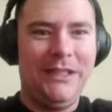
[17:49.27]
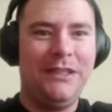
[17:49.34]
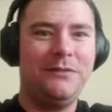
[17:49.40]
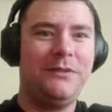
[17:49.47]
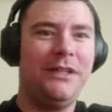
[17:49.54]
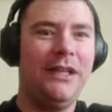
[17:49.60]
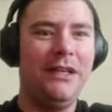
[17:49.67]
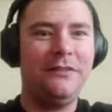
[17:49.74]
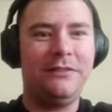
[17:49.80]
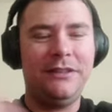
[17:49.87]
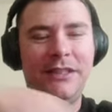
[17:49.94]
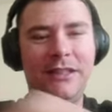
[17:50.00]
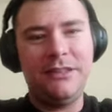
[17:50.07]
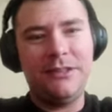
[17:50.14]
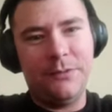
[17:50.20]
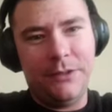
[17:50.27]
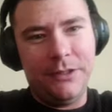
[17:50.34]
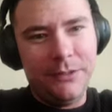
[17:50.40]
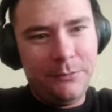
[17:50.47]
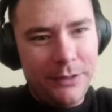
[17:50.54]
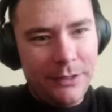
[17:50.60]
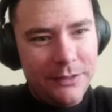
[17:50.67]
And we have another
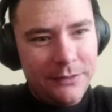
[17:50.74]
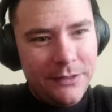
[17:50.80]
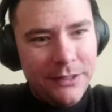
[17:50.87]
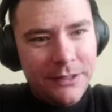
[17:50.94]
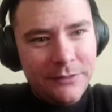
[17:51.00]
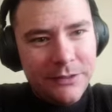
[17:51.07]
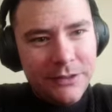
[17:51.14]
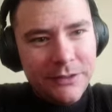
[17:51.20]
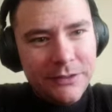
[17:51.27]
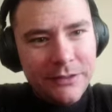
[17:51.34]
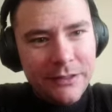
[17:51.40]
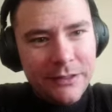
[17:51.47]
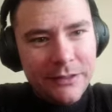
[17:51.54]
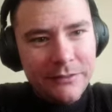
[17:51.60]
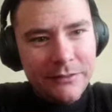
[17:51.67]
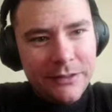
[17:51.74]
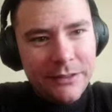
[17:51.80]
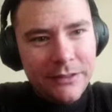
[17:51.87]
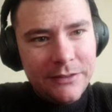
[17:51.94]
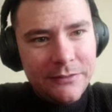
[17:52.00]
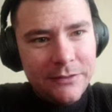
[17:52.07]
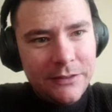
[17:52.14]
one, by the way. We should have
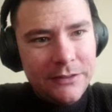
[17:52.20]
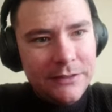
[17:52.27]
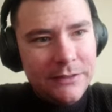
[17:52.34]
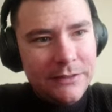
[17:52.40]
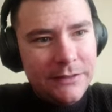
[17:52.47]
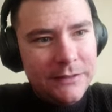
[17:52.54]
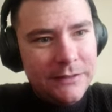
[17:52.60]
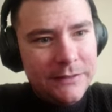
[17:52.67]
another one.